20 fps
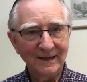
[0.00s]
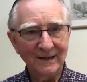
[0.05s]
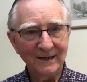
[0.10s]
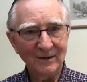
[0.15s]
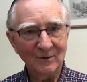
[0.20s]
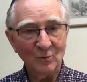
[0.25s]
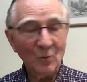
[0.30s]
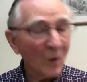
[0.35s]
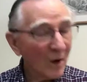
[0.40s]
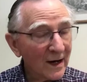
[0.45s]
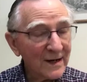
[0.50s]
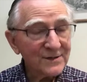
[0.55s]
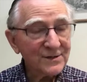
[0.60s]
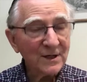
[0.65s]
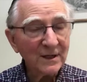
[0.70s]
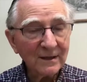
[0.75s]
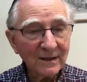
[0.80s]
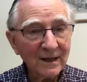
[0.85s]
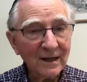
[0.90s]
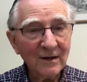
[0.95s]
Why is
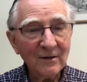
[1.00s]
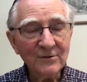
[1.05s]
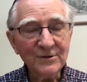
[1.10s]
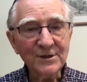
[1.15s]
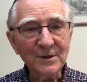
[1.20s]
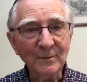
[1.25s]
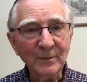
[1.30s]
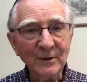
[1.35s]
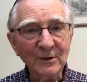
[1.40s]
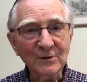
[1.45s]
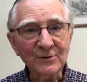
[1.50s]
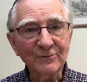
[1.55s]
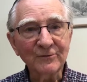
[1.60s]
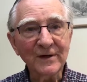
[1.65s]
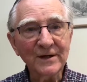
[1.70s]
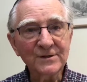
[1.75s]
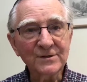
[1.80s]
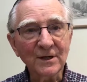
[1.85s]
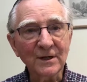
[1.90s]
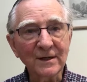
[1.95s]
it low? Is it because
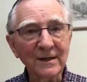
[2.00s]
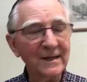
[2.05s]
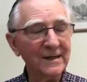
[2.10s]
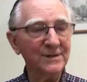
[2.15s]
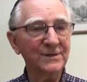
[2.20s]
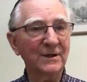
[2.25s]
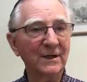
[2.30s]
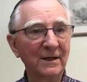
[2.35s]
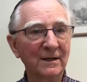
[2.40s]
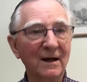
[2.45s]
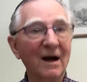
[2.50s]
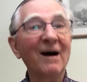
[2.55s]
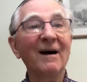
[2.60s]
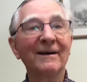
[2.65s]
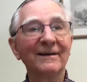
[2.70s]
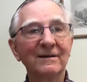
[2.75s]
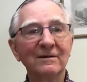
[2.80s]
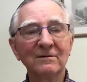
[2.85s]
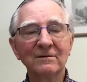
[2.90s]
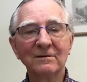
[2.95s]
vets are lazy and
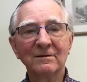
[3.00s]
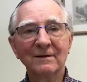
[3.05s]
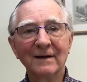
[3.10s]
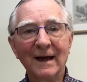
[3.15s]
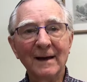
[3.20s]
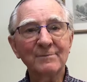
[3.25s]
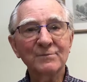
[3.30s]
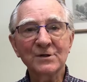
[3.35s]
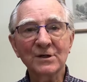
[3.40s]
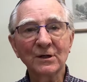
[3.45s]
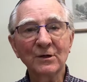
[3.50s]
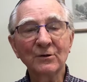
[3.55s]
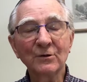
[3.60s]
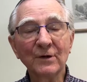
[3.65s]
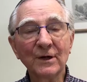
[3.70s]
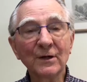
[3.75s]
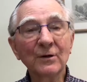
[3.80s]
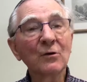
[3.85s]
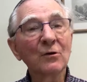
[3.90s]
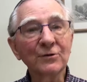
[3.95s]
idle?
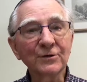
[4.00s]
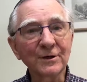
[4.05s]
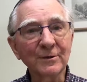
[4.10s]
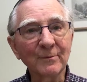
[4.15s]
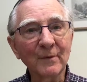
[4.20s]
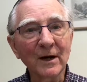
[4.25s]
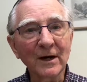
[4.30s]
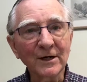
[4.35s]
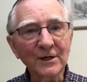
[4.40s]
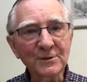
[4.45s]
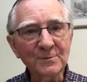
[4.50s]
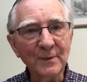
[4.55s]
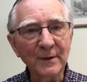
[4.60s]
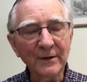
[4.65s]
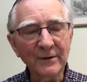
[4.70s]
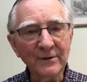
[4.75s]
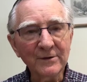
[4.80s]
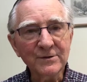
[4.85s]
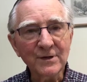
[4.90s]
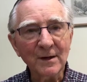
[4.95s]
Absolutely not, in my
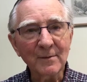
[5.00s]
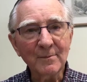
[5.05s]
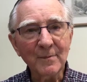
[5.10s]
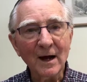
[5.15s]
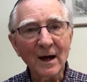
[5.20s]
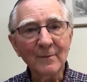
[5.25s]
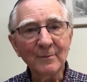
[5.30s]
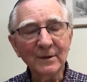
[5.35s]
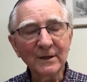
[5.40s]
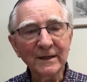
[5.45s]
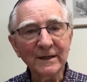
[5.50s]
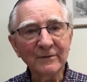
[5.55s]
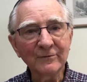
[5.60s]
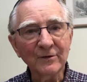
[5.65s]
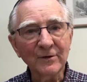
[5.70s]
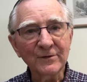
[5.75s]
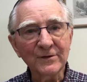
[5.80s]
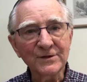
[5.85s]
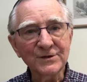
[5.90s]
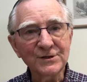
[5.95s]
experience. I believe
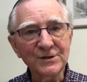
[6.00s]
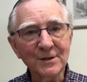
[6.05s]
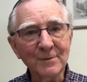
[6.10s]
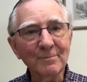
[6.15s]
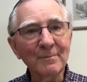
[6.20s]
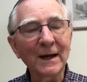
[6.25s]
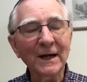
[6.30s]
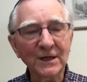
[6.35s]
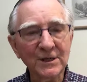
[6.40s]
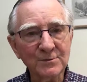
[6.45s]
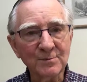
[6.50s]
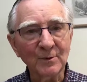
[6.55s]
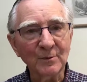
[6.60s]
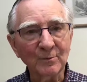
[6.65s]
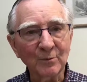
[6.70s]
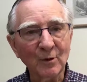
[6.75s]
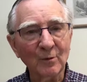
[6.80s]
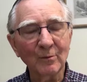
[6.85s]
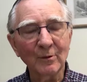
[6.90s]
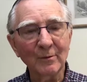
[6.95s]
that this is a
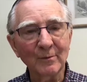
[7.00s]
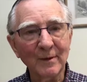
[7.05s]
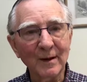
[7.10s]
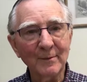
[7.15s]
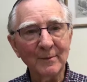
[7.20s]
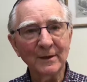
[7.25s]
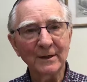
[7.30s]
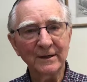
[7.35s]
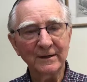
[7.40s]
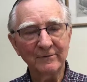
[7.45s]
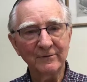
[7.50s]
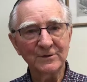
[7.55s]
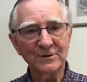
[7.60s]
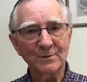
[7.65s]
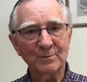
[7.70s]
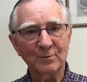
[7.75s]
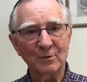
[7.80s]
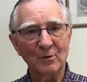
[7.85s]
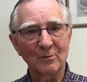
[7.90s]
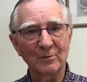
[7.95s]
management problem. I believe
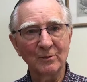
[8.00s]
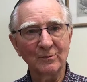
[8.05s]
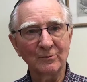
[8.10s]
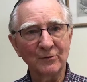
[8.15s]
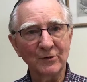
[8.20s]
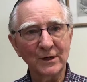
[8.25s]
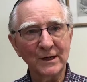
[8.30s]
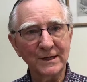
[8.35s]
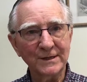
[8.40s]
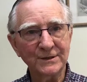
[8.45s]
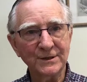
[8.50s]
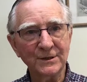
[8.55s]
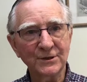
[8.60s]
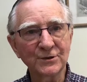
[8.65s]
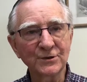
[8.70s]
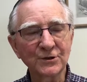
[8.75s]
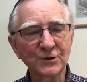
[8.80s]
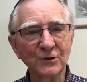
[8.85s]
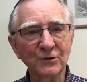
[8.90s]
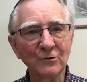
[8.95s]
it's a problem related
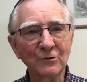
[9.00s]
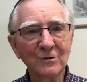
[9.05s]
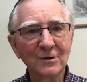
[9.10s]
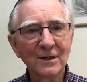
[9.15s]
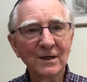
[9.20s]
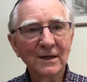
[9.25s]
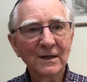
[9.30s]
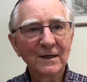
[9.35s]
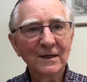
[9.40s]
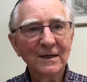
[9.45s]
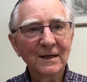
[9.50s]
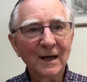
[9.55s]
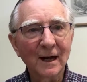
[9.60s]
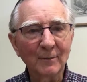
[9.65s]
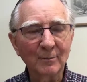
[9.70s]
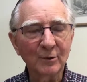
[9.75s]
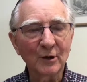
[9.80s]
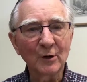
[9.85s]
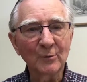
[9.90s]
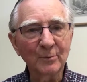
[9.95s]
to
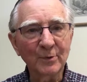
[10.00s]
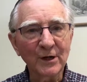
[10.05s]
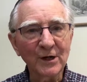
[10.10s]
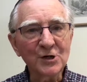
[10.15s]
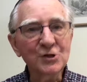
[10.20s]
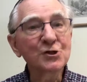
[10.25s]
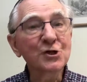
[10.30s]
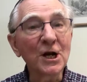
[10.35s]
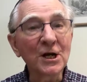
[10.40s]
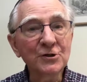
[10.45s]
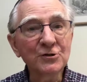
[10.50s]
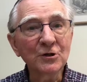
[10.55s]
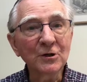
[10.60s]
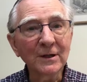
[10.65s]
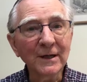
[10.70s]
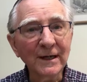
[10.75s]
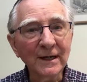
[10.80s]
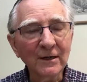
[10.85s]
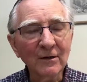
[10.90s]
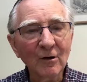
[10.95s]
appropriate
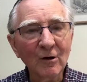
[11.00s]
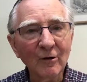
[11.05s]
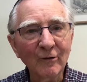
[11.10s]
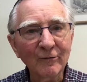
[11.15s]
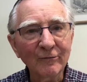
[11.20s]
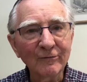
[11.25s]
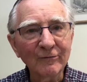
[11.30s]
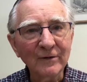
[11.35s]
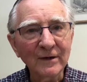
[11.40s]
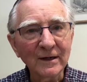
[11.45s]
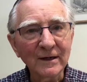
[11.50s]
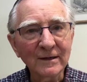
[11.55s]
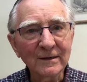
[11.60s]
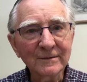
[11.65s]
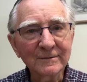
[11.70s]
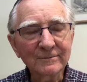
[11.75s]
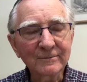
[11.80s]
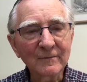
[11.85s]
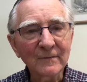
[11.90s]
scheduling of